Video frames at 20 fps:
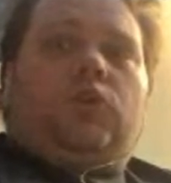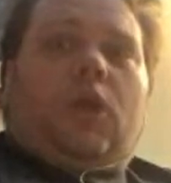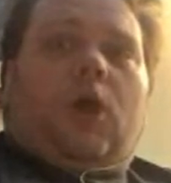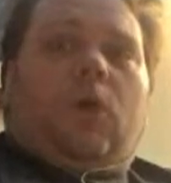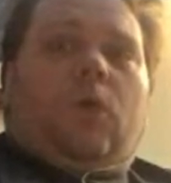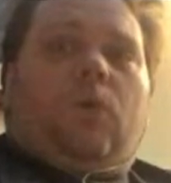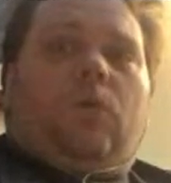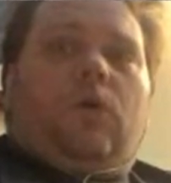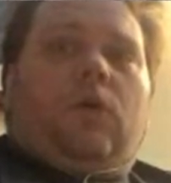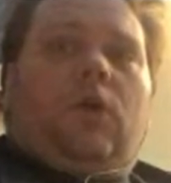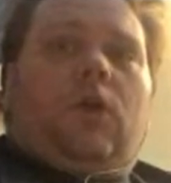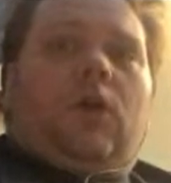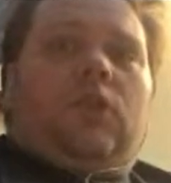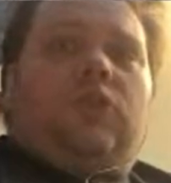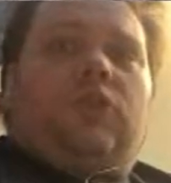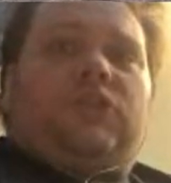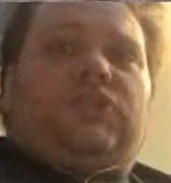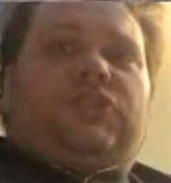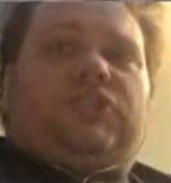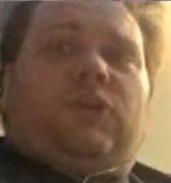No,
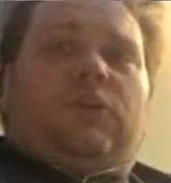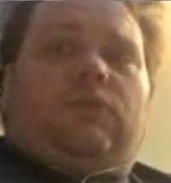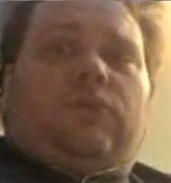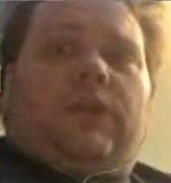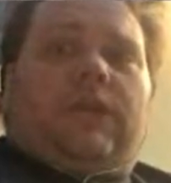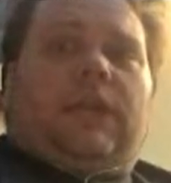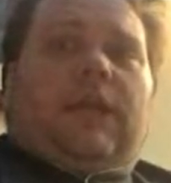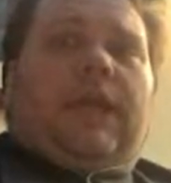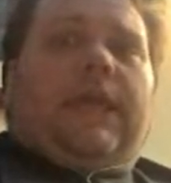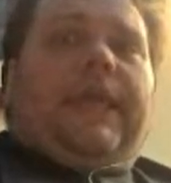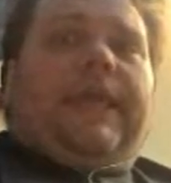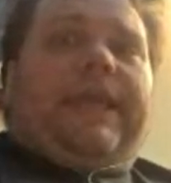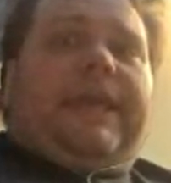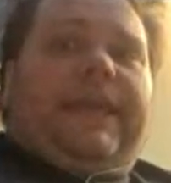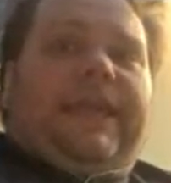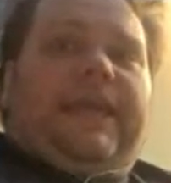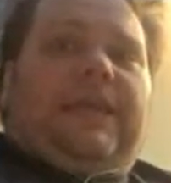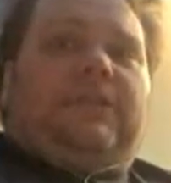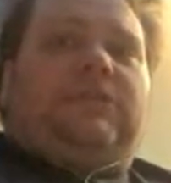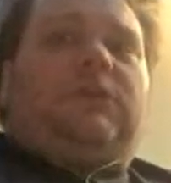the children
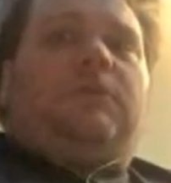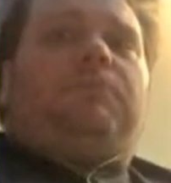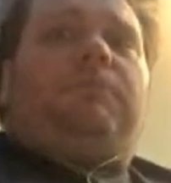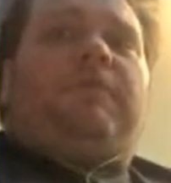eat